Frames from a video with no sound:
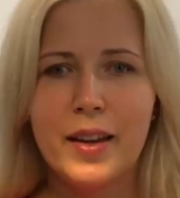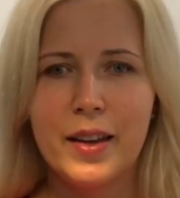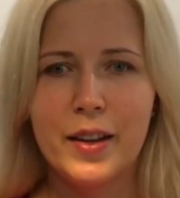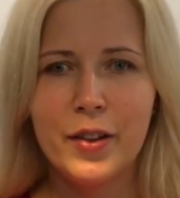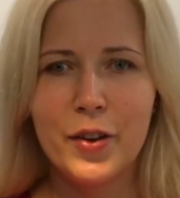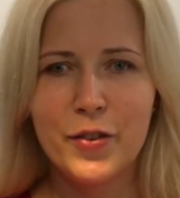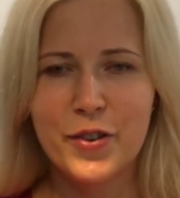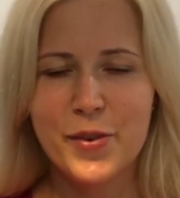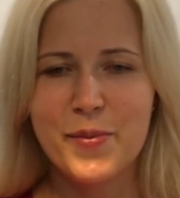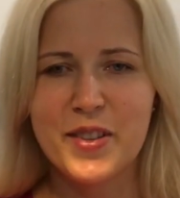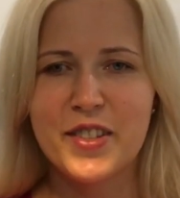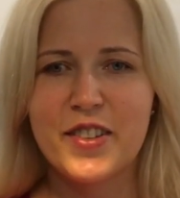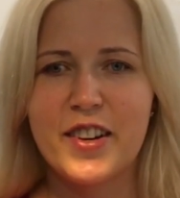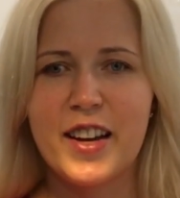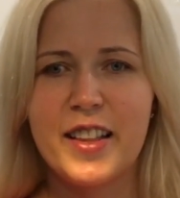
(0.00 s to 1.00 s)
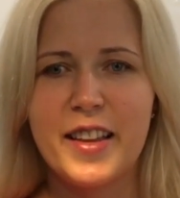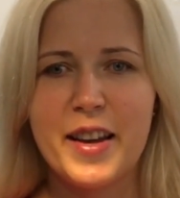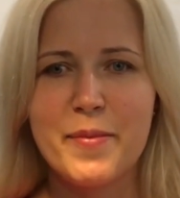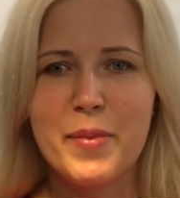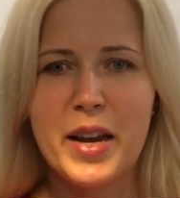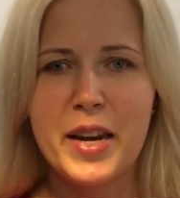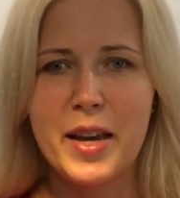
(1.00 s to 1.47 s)
Hello from
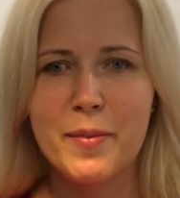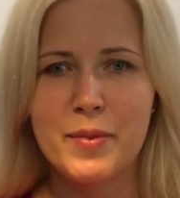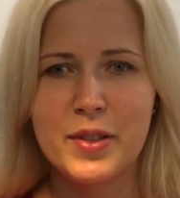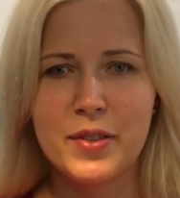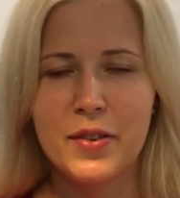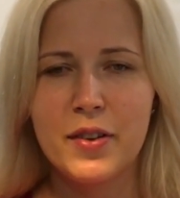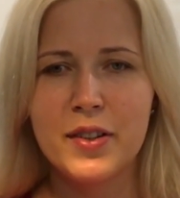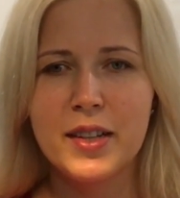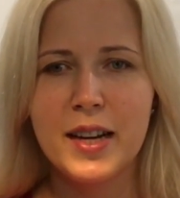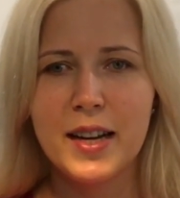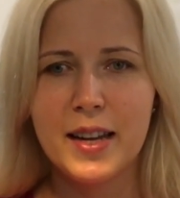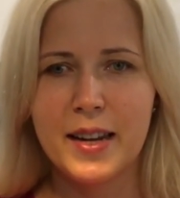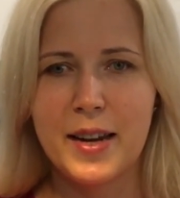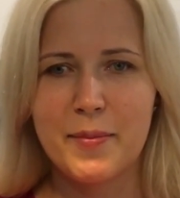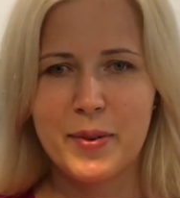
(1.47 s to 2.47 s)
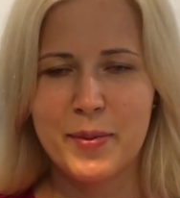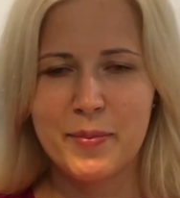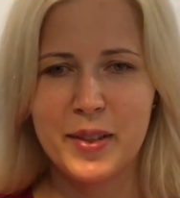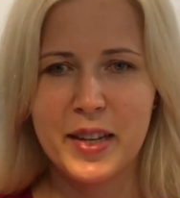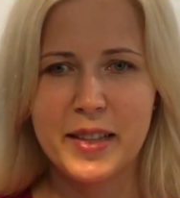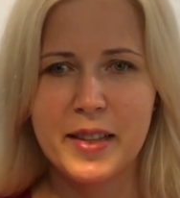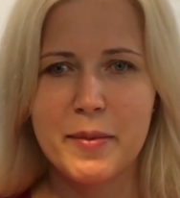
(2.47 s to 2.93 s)
Australia. My name is Olga and I'm
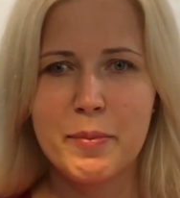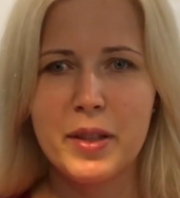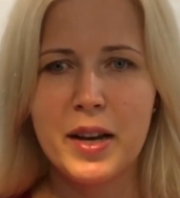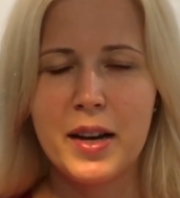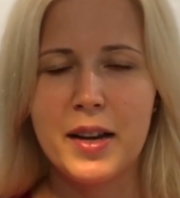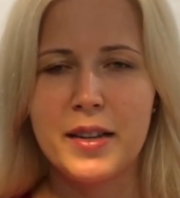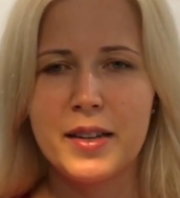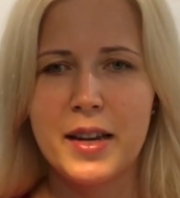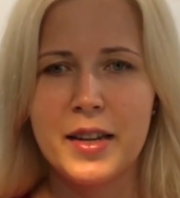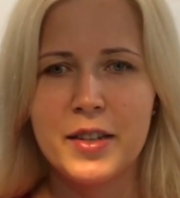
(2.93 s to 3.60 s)
completely blind.